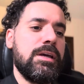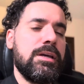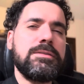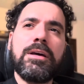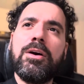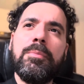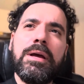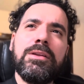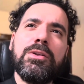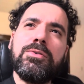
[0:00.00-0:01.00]
he's like, oh
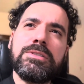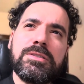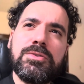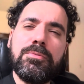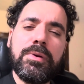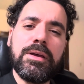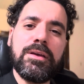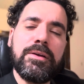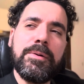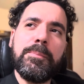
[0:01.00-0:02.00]
man, the nose is too
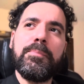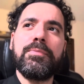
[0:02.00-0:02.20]
big.